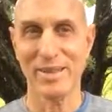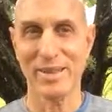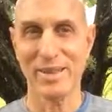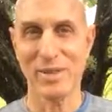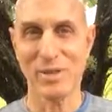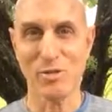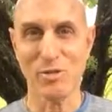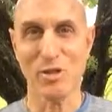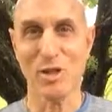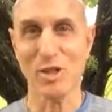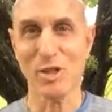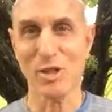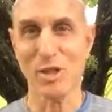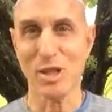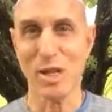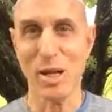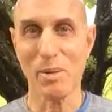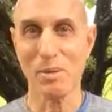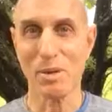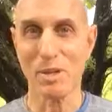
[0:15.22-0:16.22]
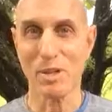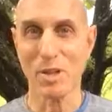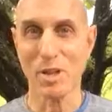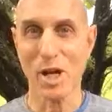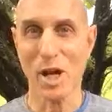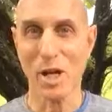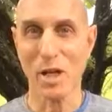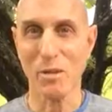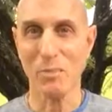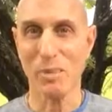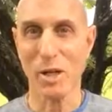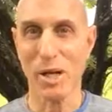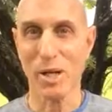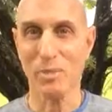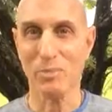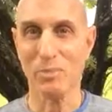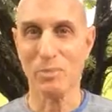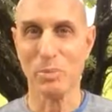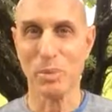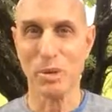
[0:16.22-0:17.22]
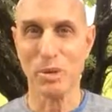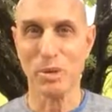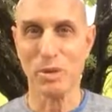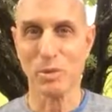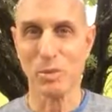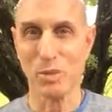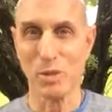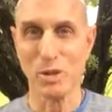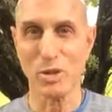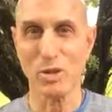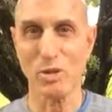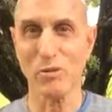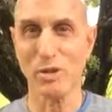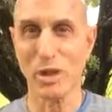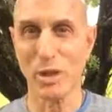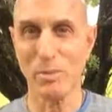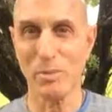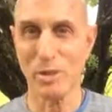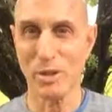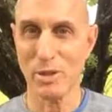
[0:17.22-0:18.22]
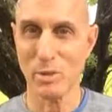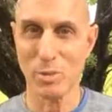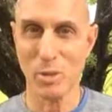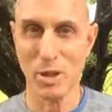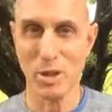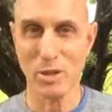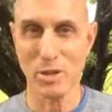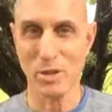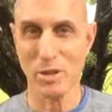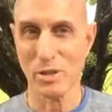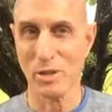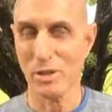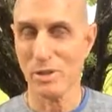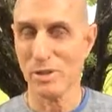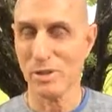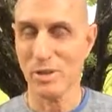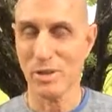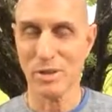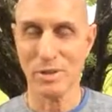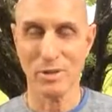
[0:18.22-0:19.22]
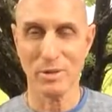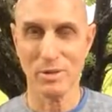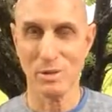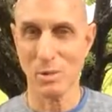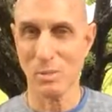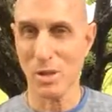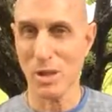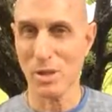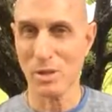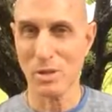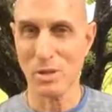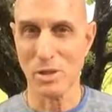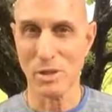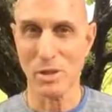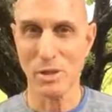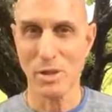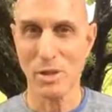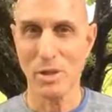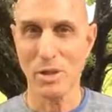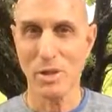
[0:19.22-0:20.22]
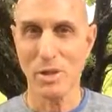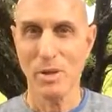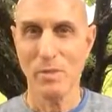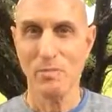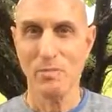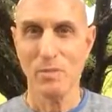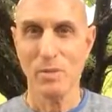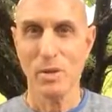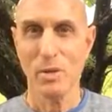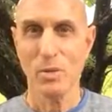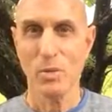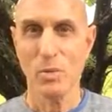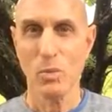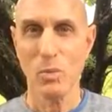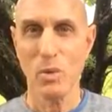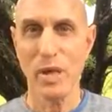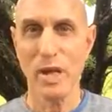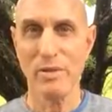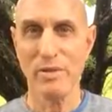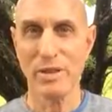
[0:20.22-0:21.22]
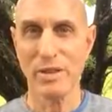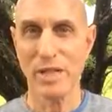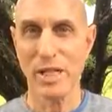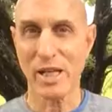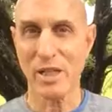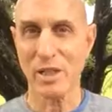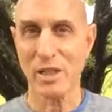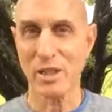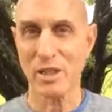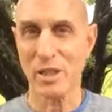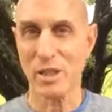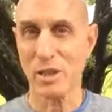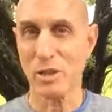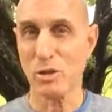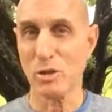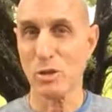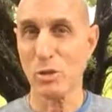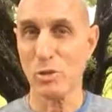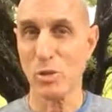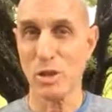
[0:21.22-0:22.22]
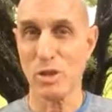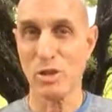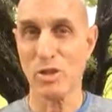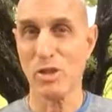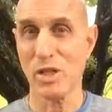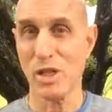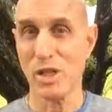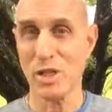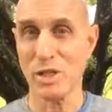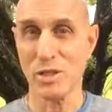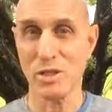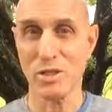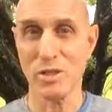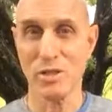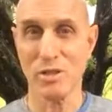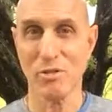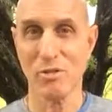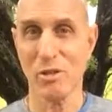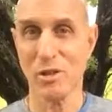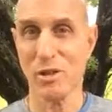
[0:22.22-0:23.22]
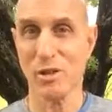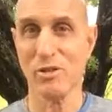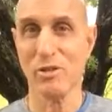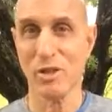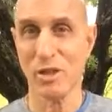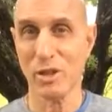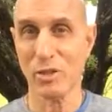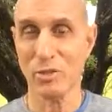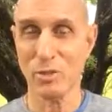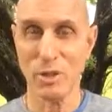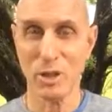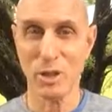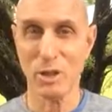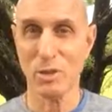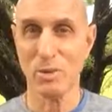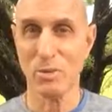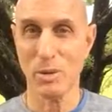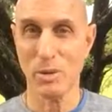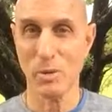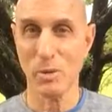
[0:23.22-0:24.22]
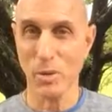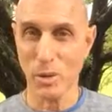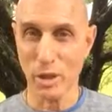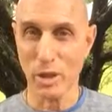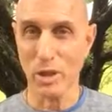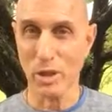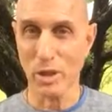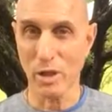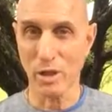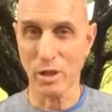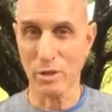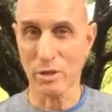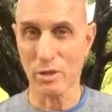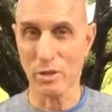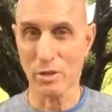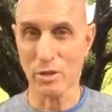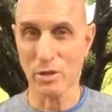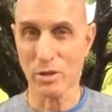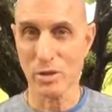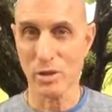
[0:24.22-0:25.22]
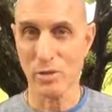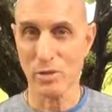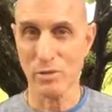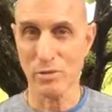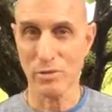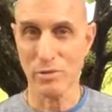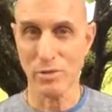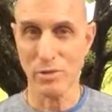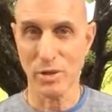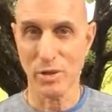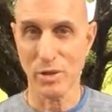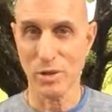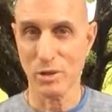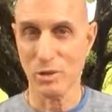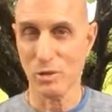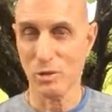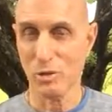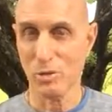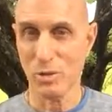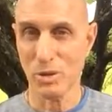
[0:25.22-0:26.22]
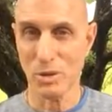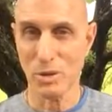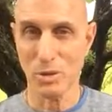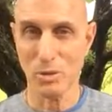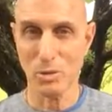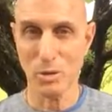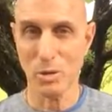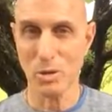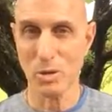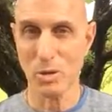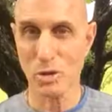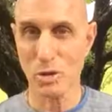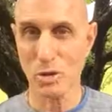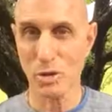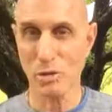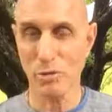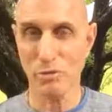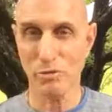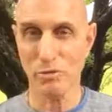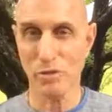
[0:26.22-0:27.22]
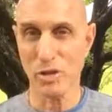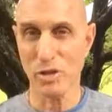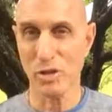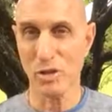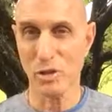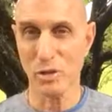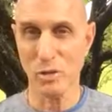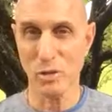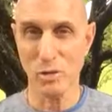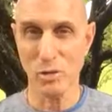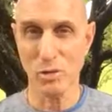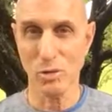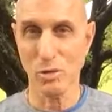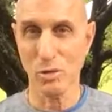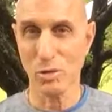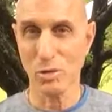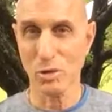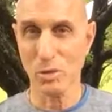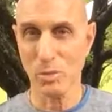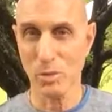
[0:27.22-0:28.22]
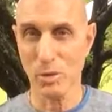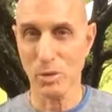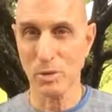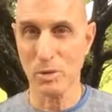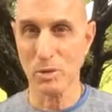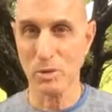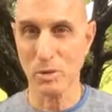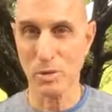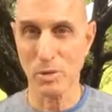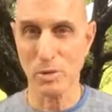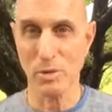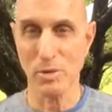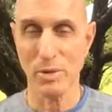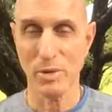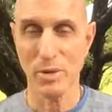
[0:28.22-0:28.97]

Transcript: it's a very good topic to talk about because once you overcome the depression, then it's amazing. We have a tendency to resist the very things we need to be working on in ourselves. And it could be emotional, physical, or spiritual.